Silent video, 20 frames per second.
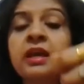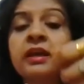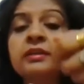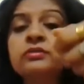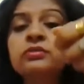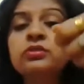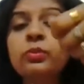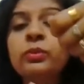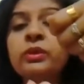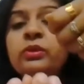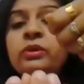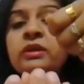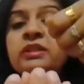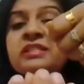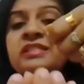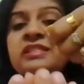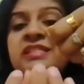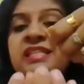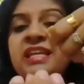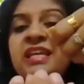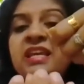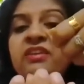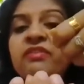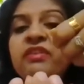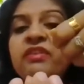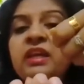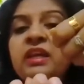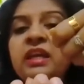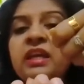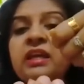So when you are
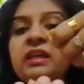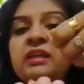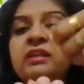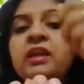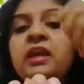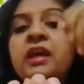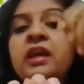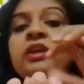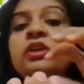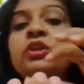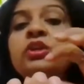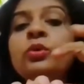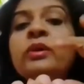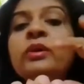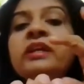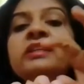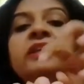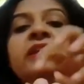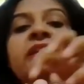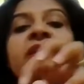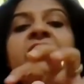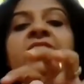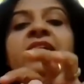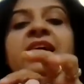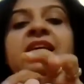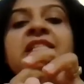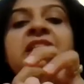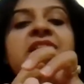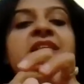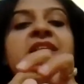sieving it, you get the
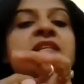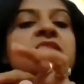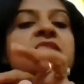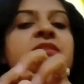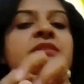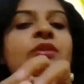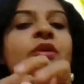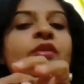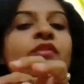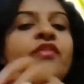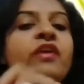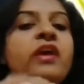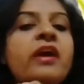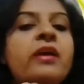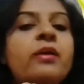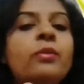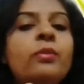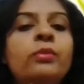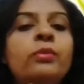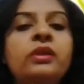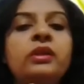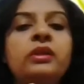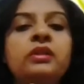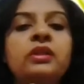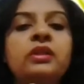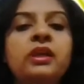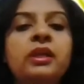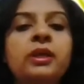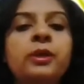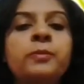essence of
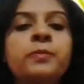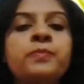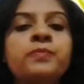everything.